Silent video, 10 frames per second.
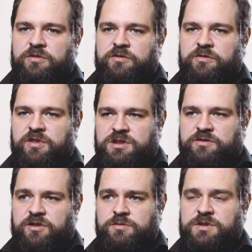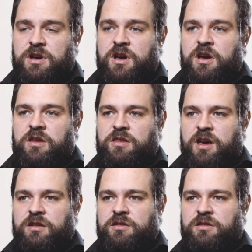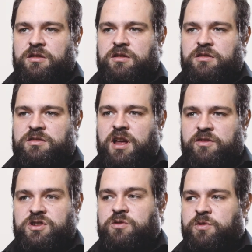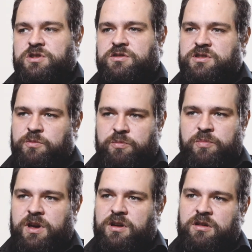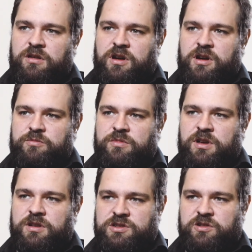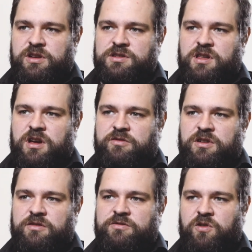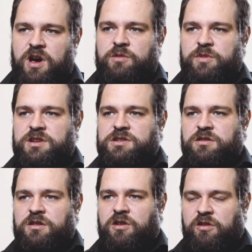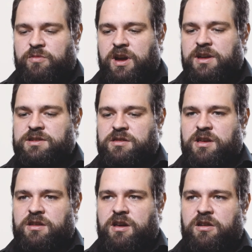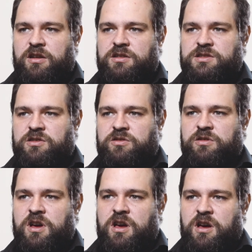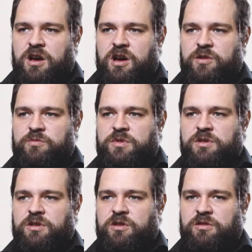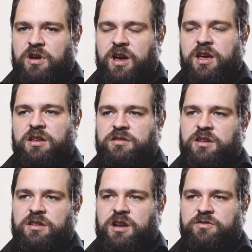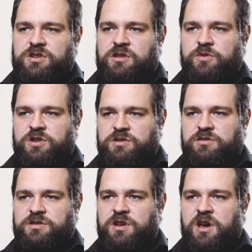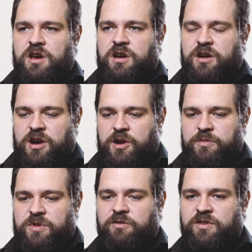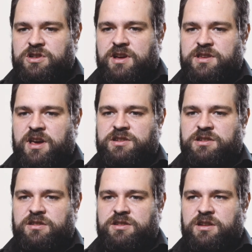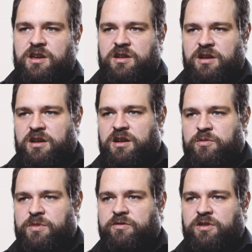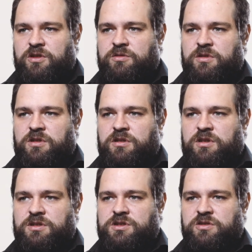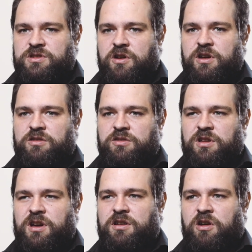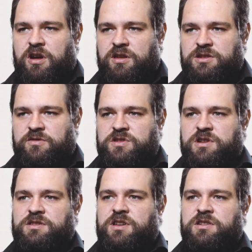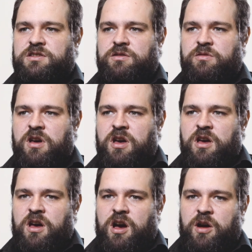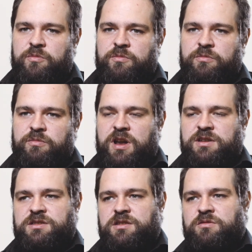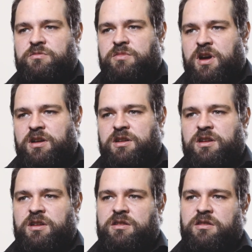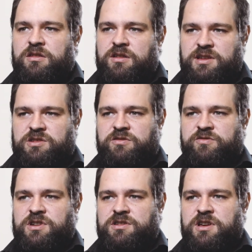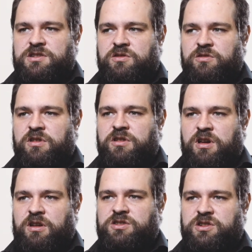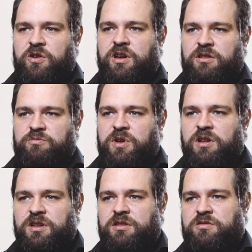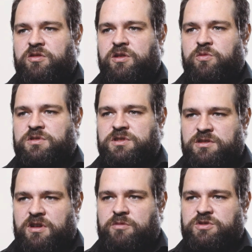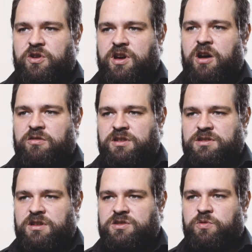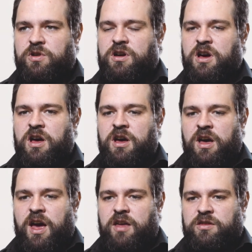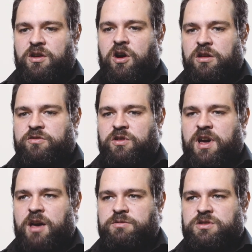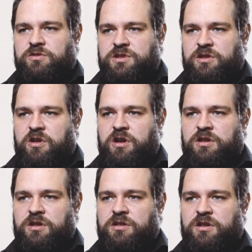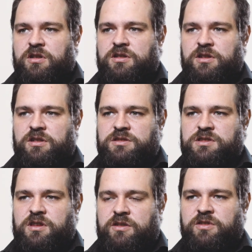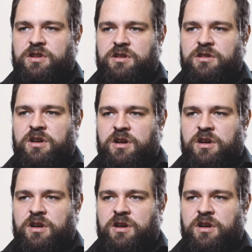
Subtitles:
feature films. Then television commercials is a big industry in South Africa for animation. A lot of money is in that area, so high-end television commercials. Then visualization is another avenue that students go into, like architectural visualization, medicine, mining, industrial visualization, all building 3D walls and showing how these things work. And then artful games is also growing currently in South Africa.